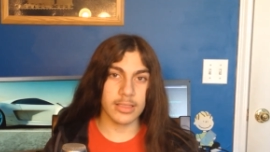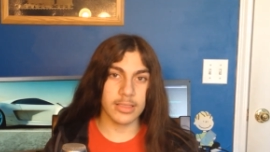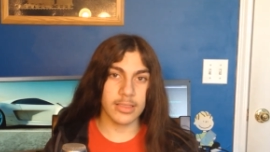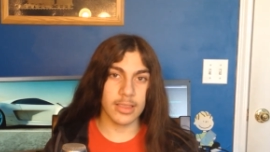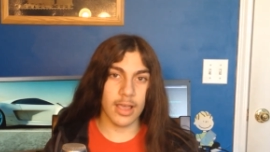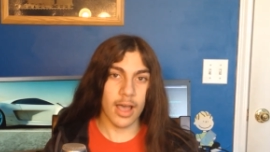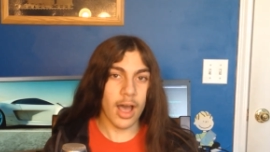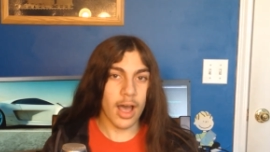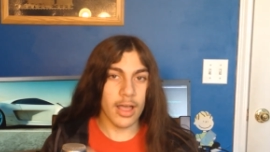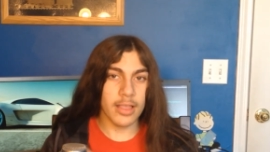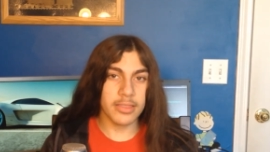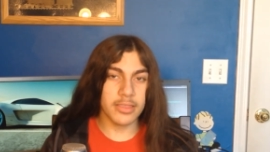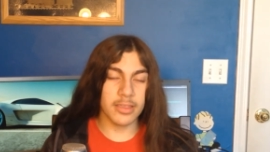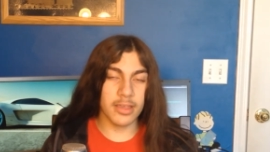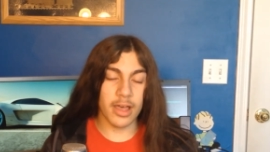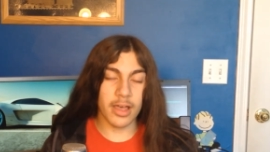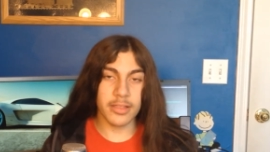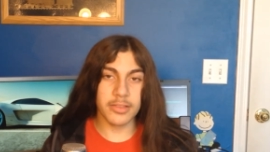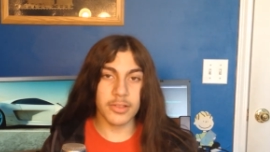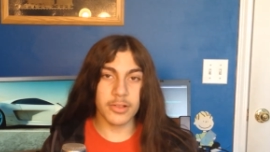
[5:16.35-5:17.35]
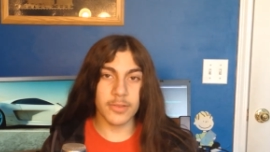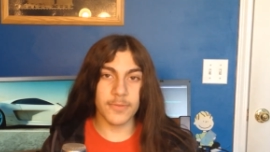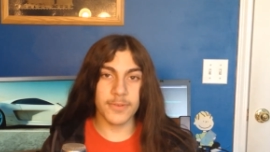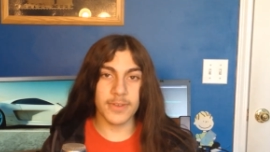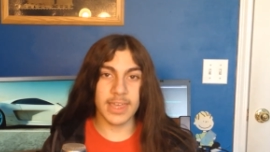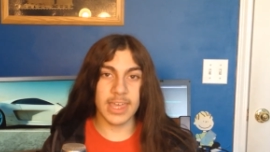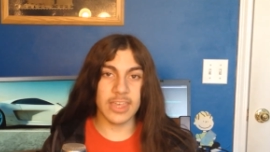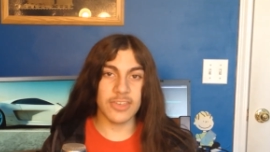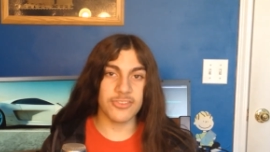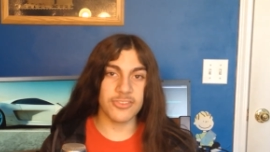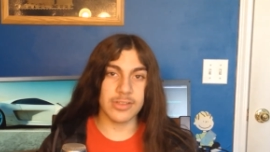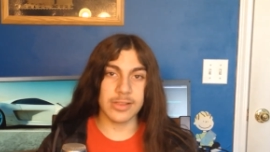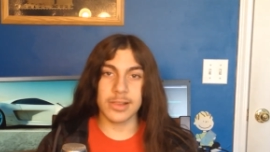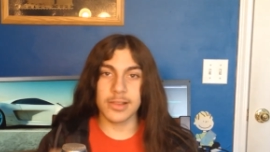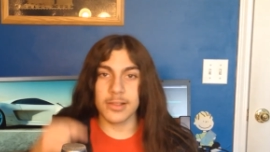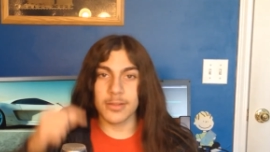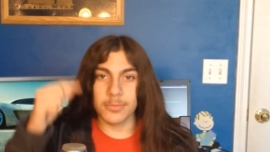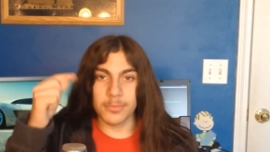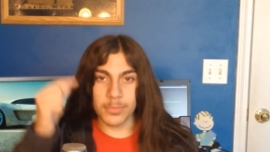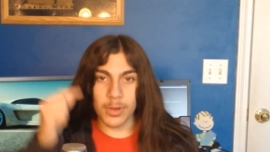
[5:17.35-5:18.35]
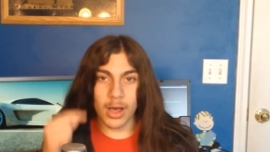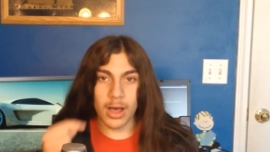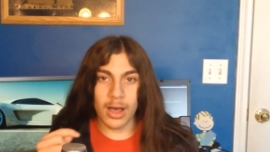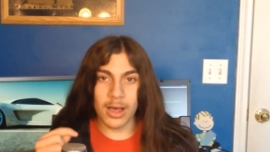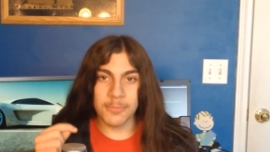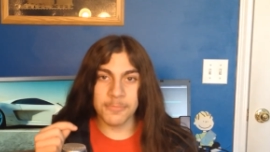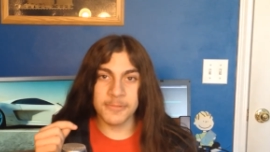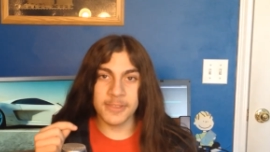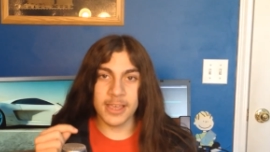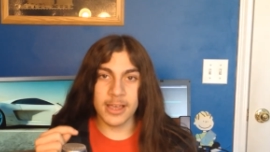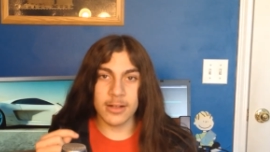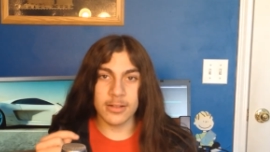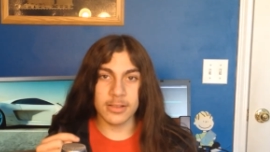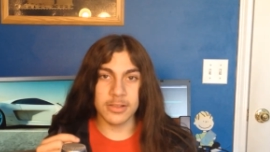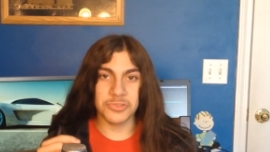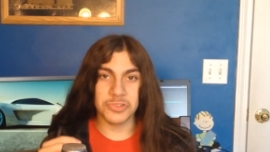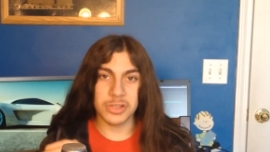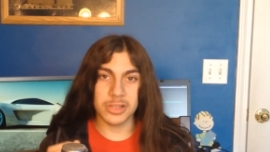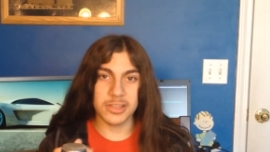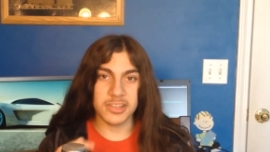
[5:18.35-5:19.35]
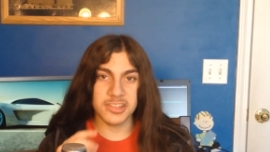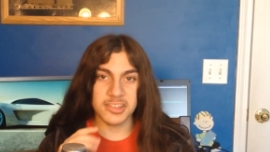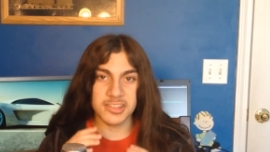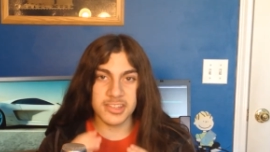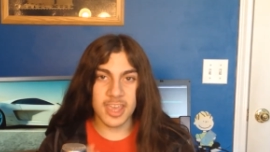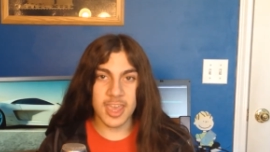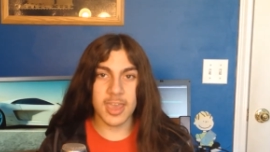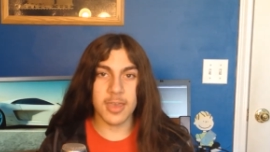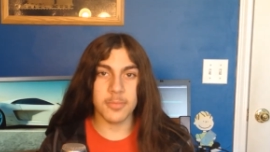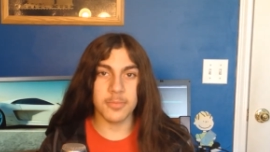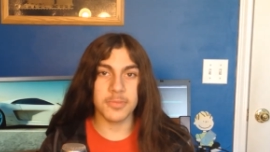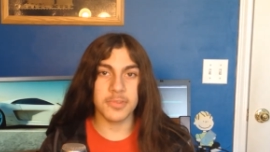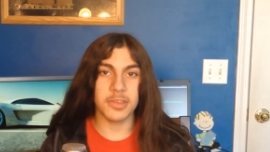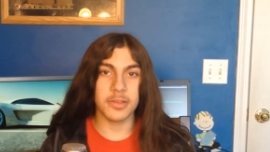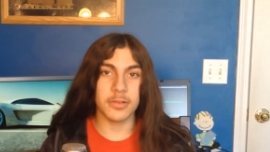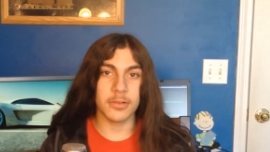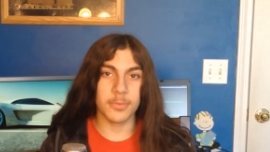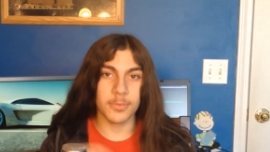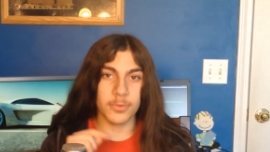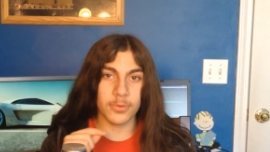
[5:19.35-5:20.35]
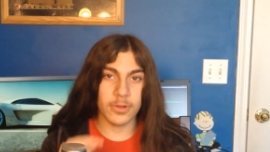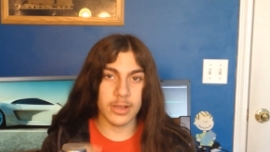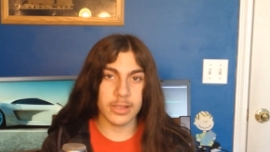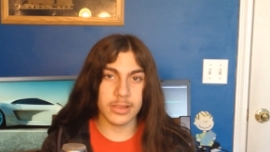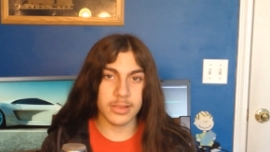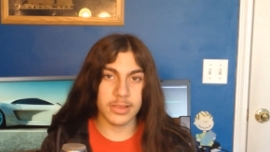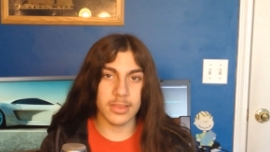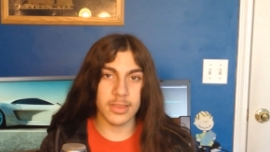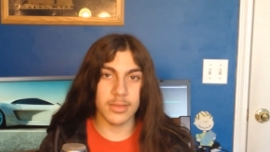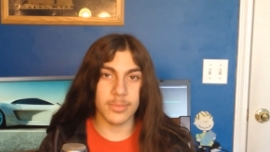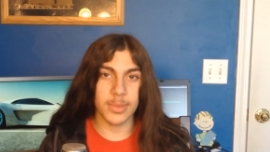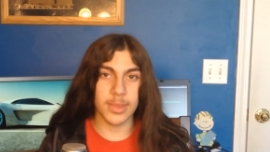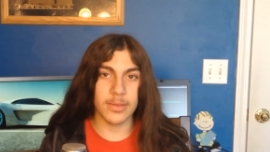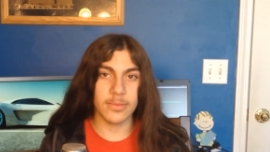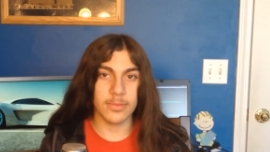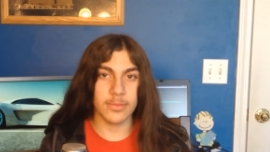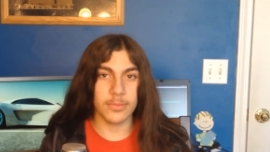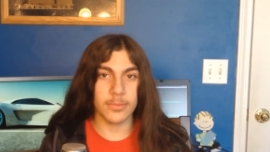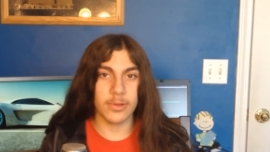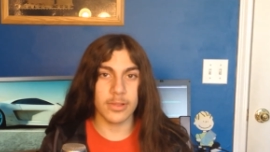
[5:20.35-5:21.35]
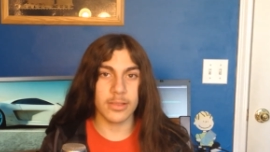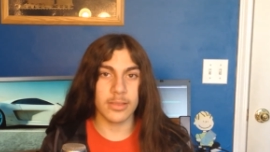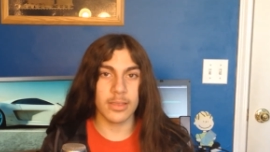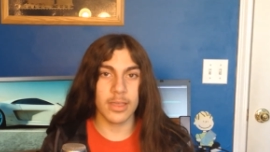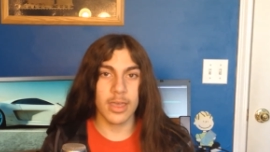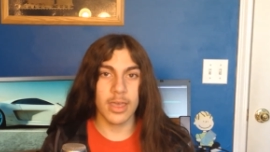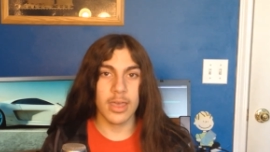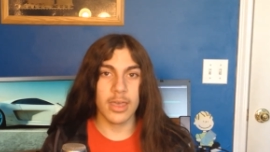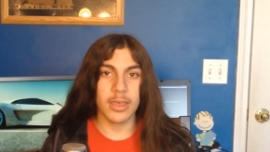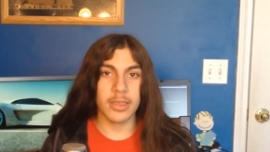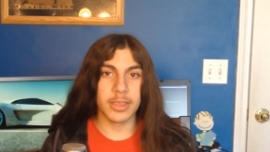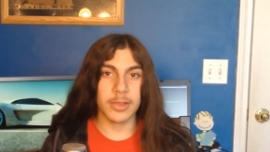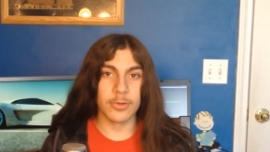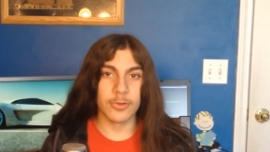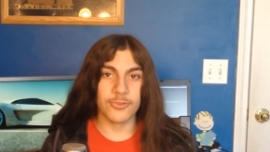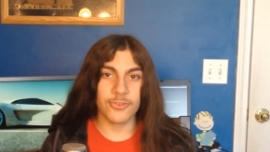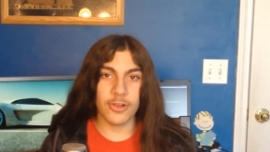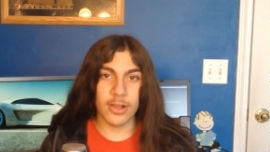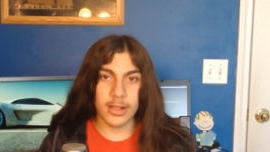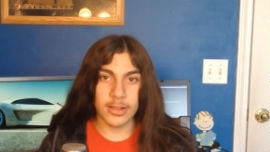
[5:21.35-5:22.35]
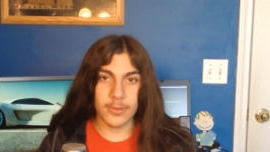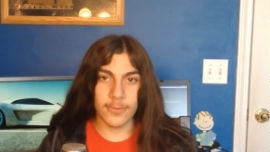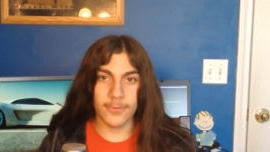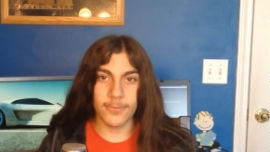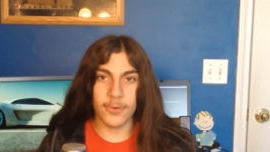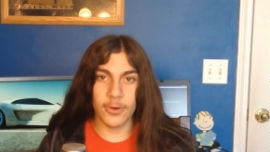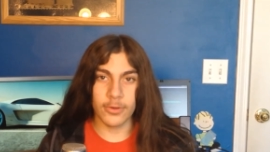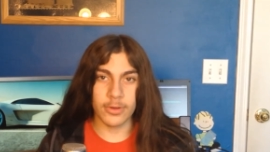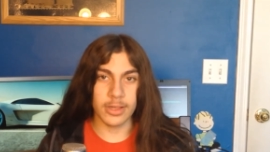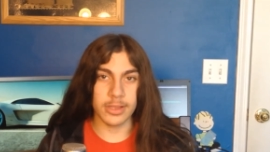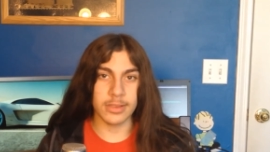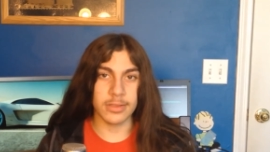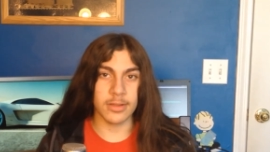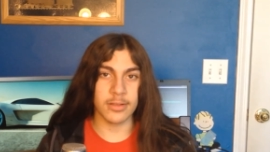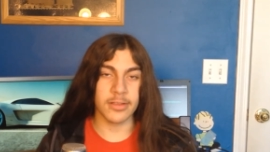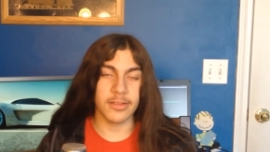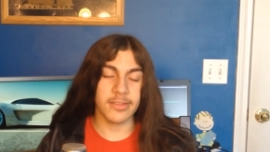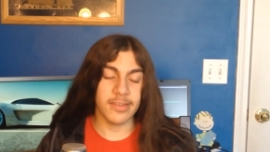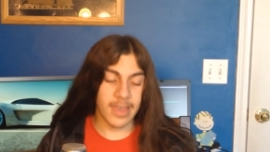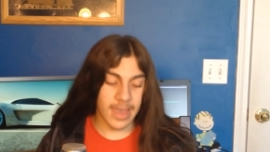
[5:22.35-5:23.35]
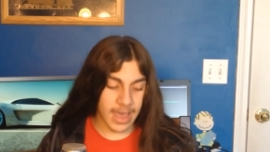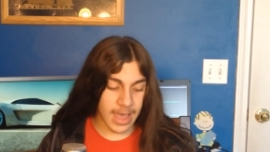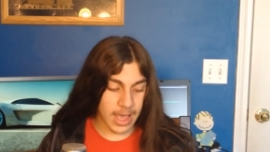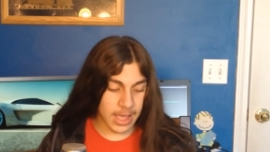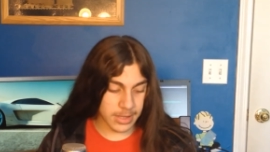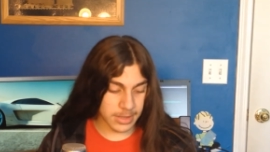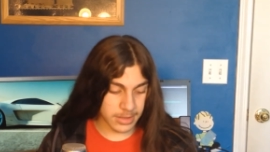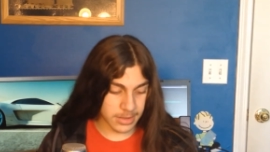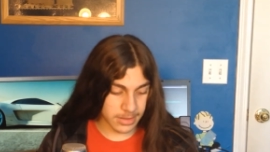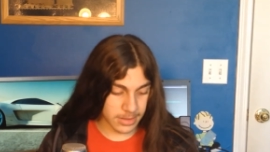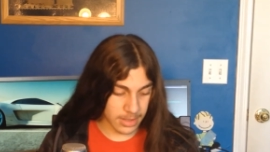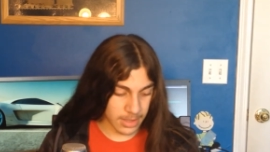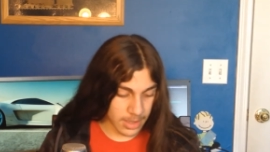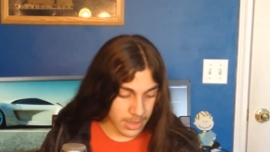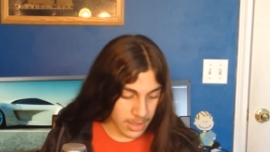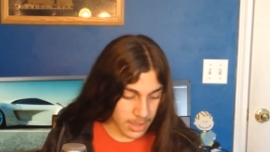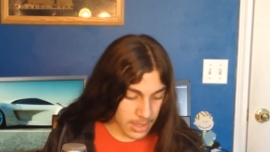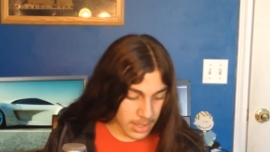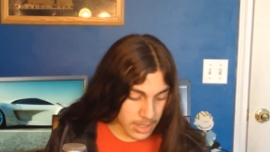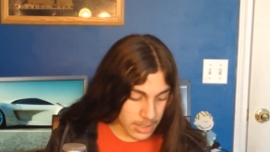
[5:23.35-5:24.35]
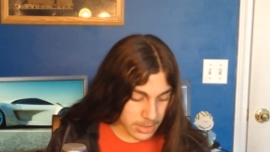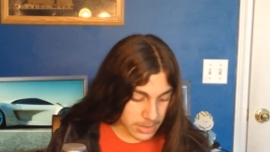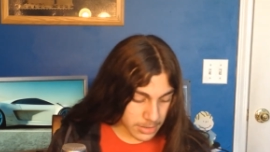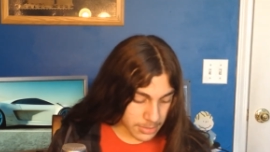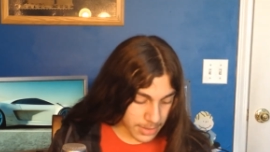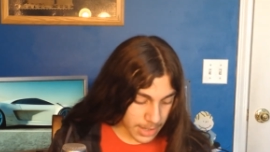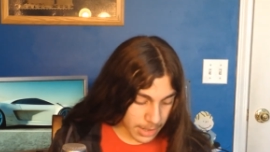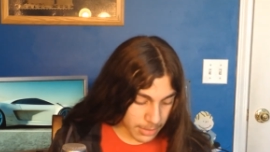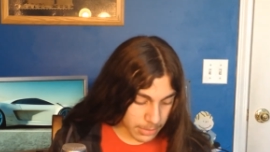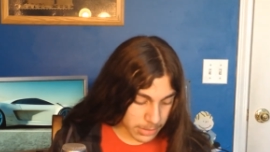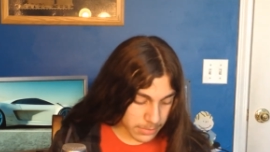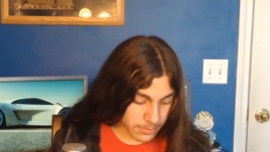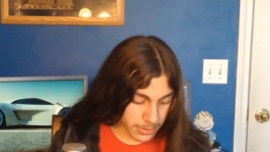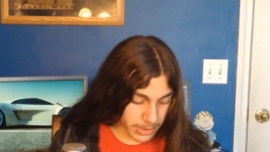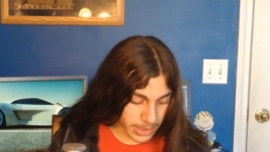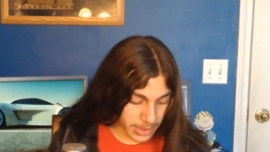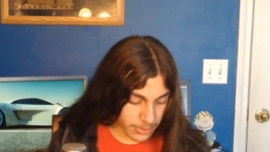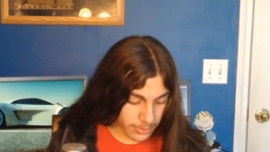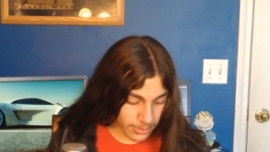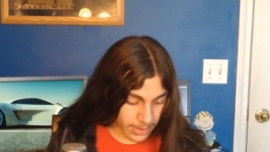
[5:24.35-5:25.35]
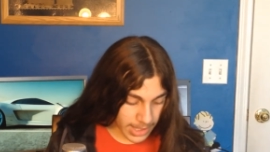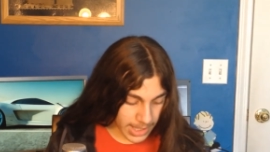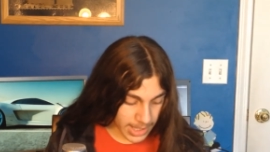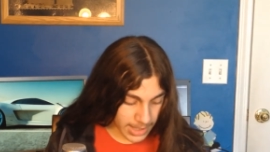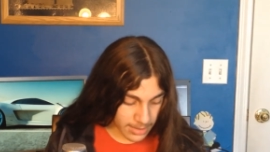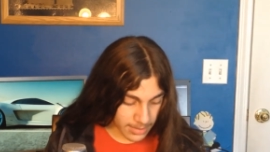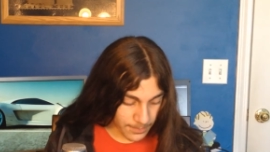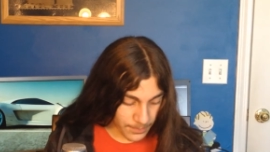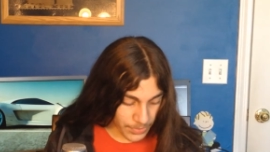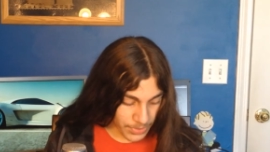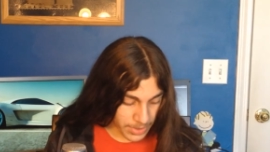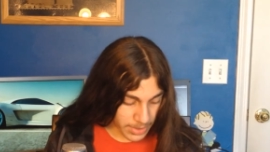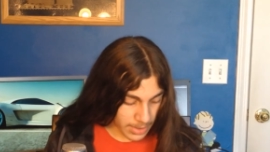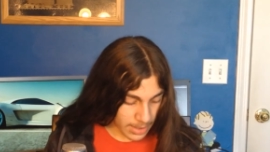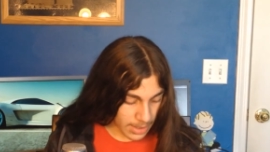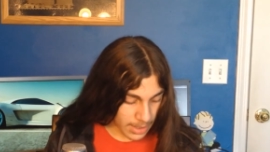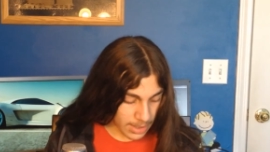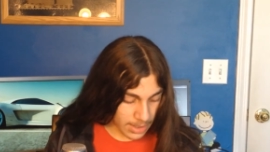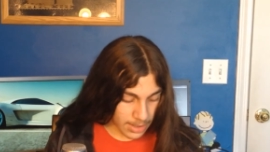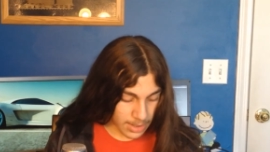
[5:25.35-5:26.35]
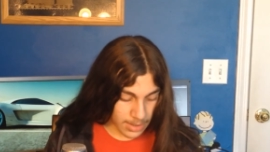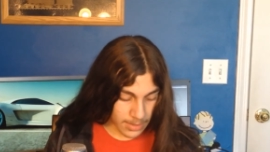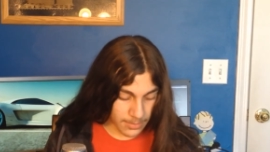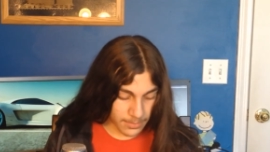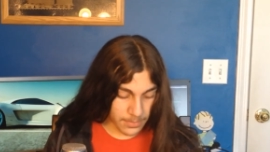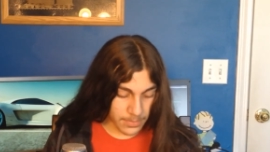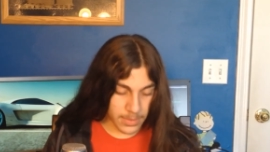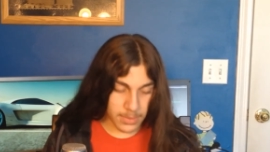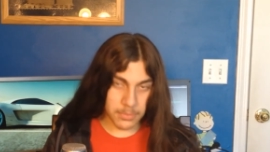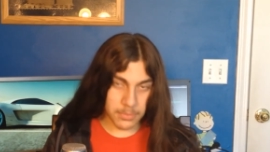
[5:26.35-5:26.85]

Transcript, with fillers: the, the notifications didn't pop down and just tempt you to press them even when you were trying to focus on a task. So that was really great. Uh,